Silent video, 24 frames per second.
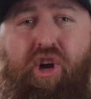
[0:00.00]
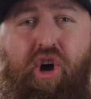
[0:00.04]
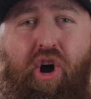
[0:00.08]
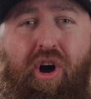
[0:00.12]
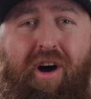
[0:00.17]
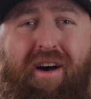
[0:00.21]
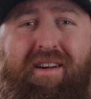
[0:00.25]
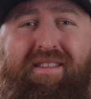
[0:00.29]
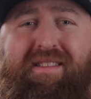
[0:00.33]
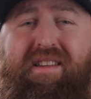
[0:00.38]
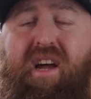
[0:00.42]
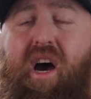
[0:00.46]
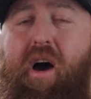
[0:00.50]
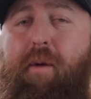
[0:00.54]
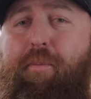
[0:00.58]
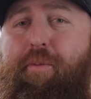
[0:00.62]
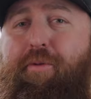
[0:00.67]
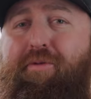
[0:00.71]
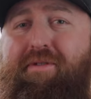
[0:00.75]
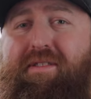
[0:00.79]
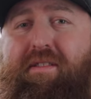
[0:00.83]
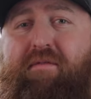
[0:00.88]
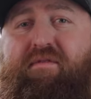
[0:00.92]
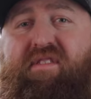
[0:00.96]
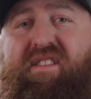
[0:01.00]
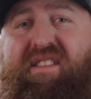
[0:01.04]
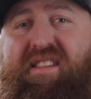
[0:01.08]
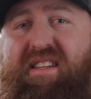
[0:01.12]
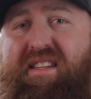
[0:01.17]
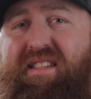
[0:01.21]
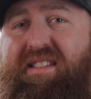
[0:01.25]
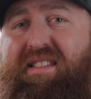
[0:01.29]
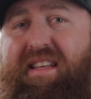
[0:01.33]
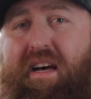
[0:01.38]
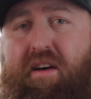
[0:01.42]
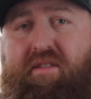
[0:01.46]
cost upwards of
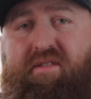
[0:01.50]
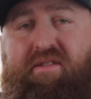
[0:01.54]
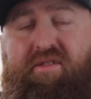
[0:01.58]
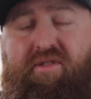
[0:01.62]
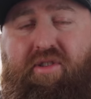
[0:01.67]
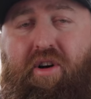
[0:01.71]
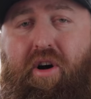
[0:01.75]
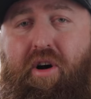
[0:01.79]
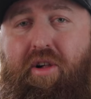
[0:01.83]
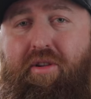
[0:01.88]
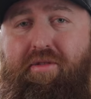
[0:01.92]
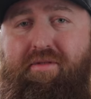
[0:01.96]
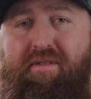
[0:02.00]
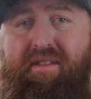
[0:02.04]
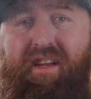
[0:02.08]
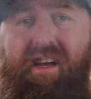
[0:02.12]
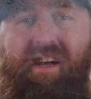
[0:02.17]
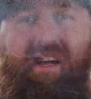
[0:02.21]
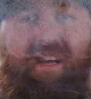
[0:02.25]
$6,000.